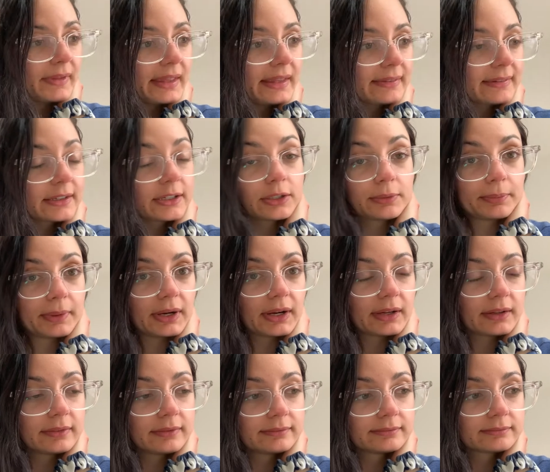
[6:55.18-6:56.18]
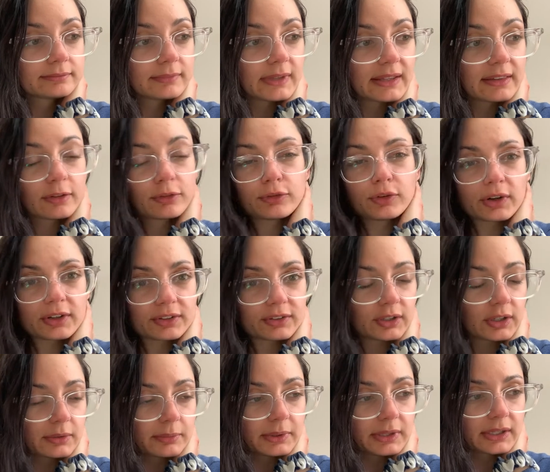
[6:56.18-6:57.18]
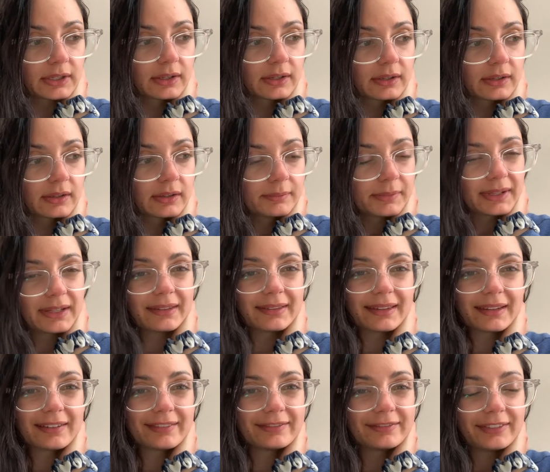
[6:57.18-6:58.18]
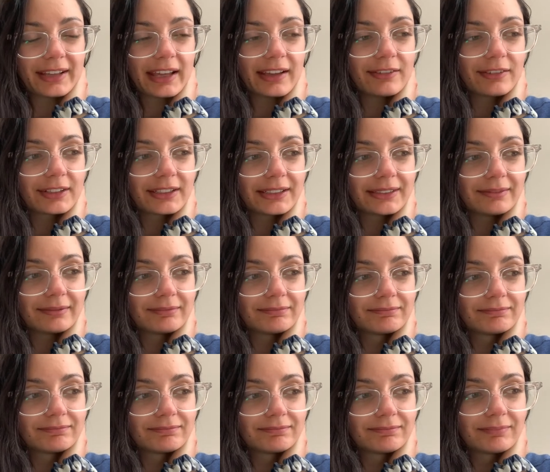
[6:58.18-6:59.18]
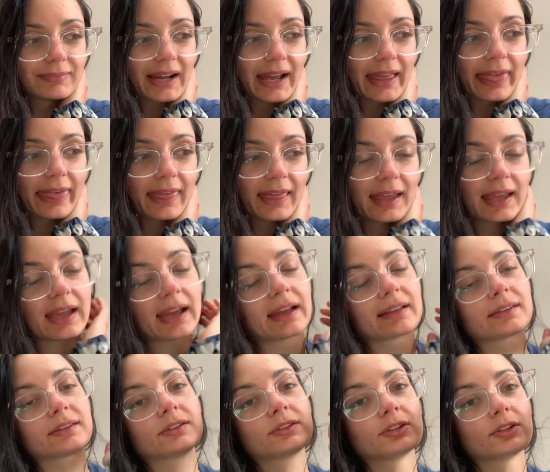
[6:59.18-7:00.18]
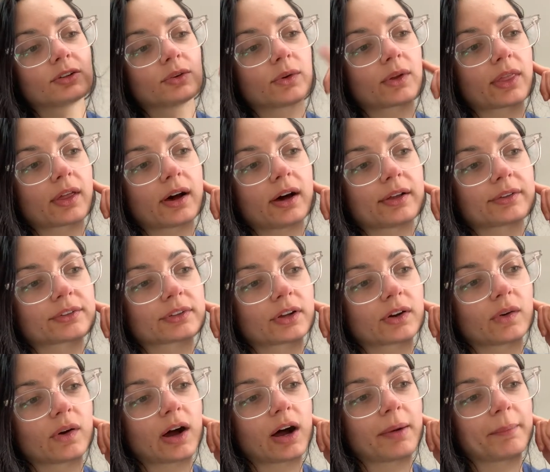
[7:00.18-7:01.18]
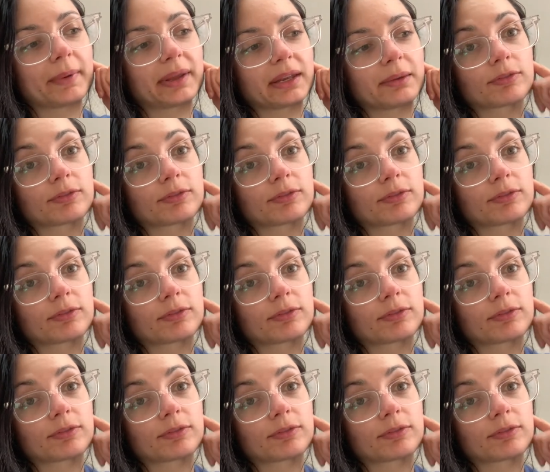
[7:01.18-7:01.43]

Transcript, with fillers: It's a good book. It's a four-star book. But is it a favorite? I think it had to do with also how many